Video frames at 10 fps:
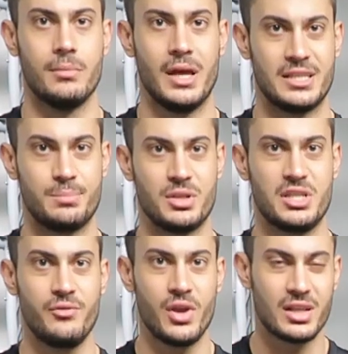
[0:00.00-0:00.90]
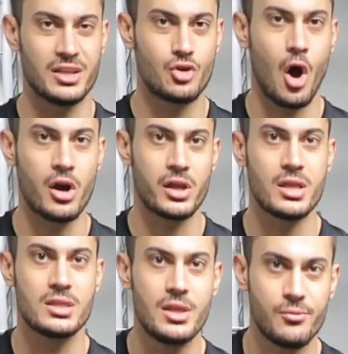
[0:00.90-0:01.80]
specifically
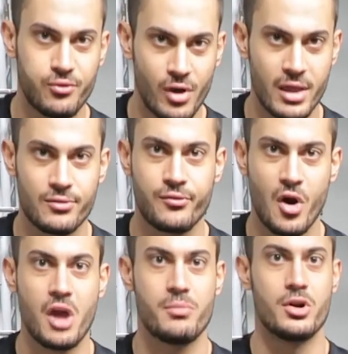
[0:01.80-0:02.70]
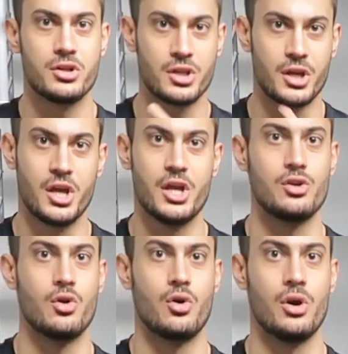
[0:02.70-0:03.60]
target different fibers
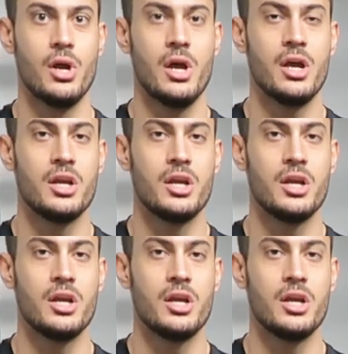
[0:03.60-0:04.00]
in your